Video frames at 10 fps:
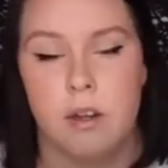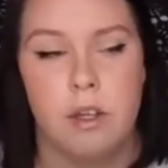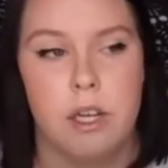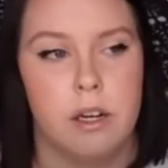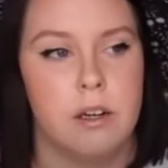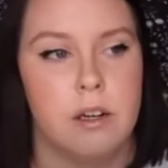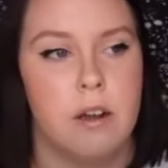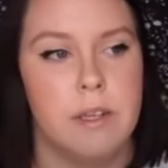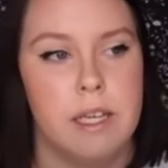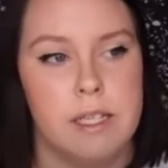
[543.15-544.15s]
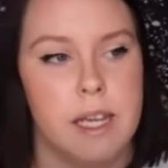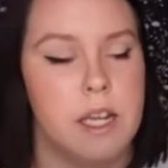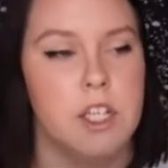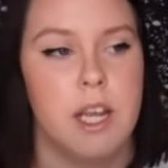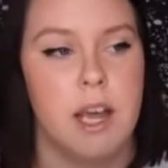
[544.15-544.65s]
I know you hear of kids
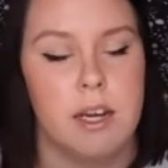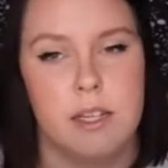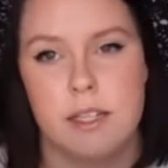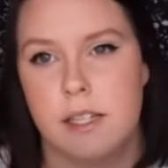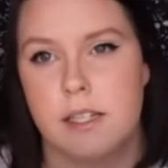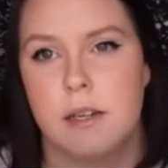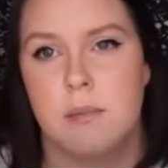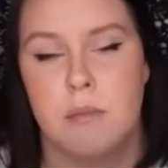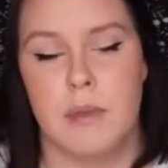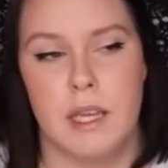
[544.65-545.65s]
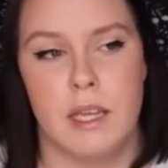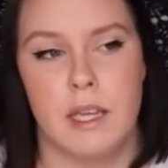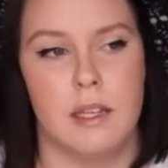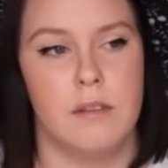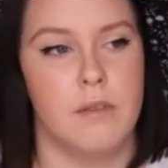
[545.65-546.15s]
aging out of the system and being
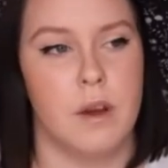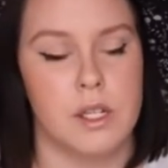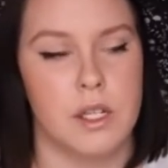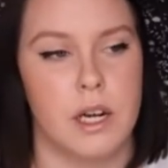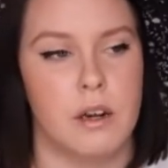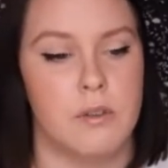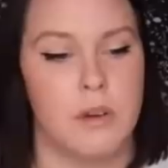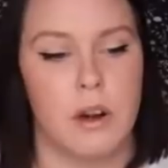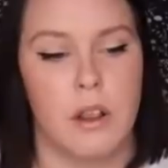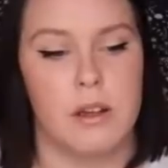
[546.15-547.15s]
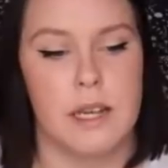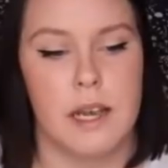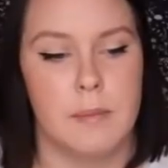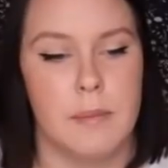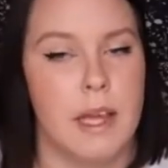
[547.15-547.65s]
in foster care for a long
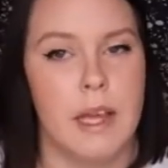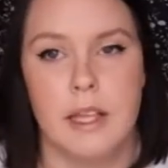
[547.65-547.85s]
time.